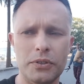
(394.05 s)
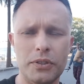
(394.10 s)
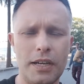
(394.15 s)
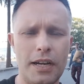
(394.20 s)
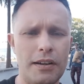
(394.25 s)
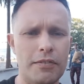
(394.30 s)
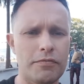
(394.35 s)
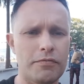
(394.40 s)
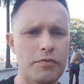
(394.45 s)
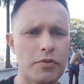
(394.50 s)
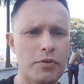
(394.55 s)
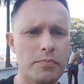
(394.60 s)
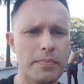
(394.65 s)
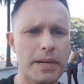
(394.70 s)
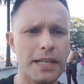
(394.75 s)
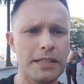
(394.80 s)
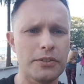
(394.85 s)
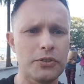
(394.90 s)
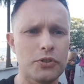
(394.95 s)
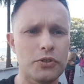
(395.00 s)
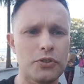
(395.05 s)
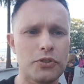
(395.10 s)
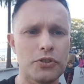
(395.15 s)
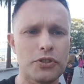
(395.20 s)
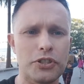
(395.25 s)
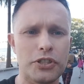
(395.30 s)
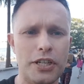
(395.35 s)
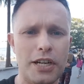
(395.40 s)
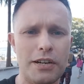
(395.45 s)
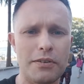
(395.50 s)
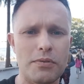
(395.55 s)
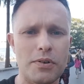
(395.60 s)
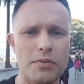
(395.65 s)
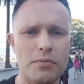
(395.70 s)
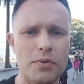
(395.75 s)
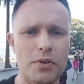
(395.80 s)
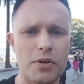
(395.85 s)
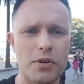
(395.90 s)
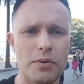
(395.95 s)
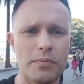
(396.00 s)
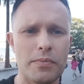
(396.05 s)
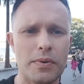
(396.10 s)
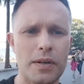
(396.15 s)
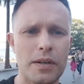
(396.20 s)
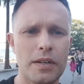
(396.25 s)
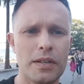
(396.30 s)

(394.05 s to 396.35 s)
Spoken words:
you have roommates? Do you share a room?